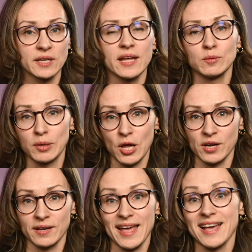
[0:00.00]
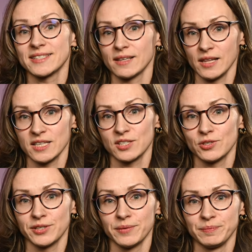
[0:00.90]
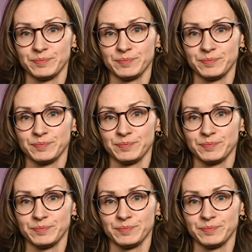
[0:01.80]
and block as a cluster.